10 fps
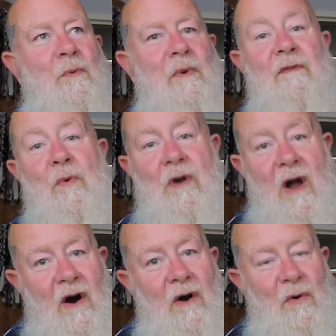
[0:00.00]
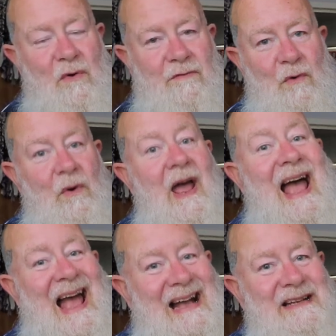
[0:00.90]
We've all got, or have all
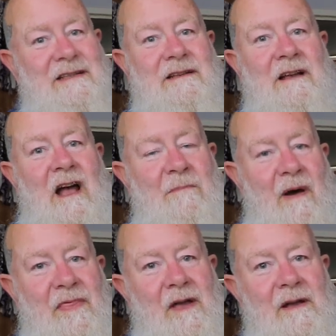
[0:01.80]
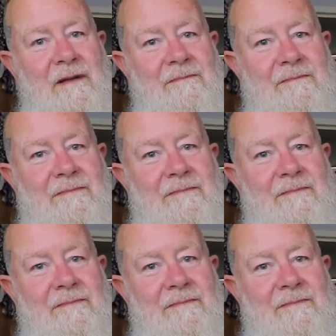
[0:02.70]
had, a mother,